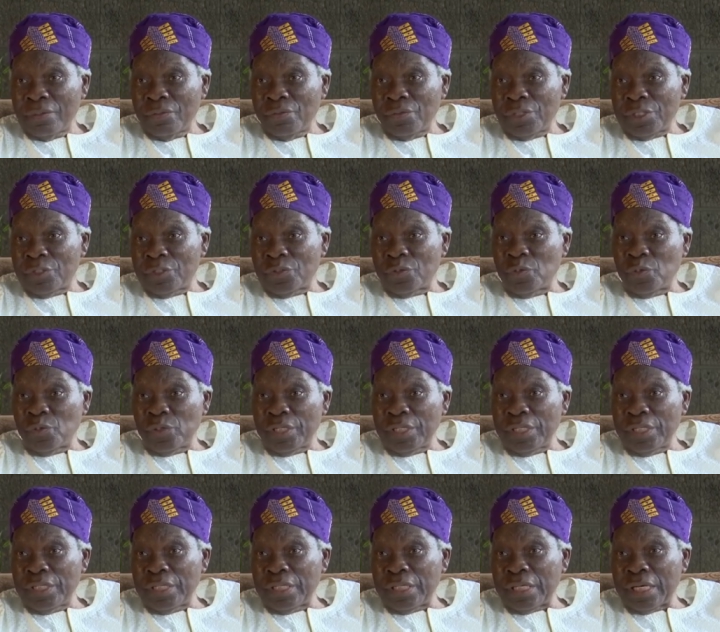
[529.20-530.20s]
which
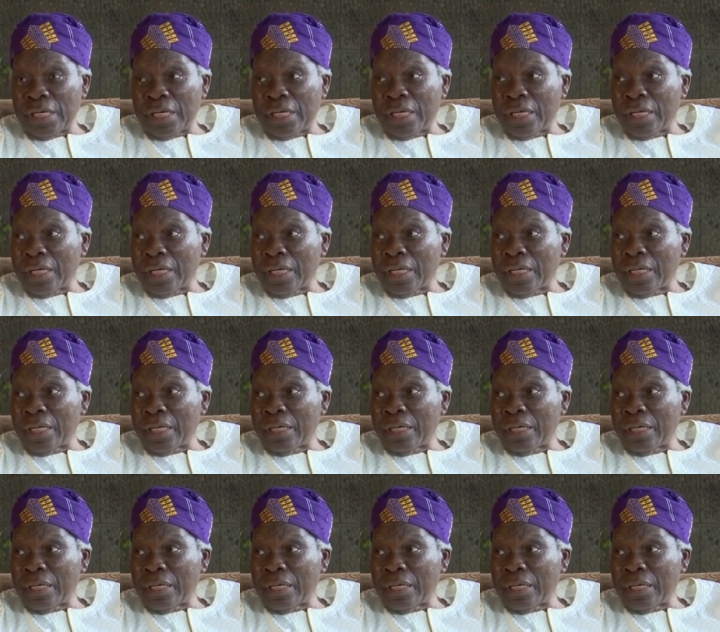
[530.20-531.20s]
we uh,
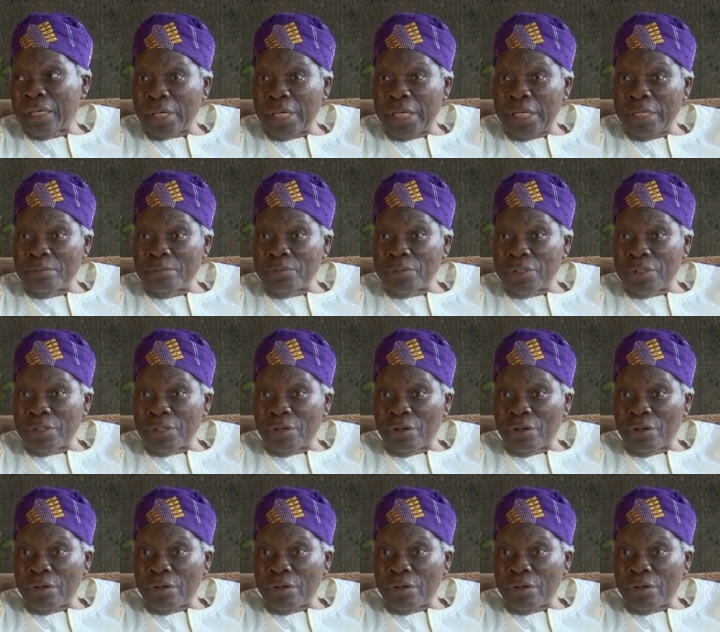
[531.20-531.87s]
proclaimed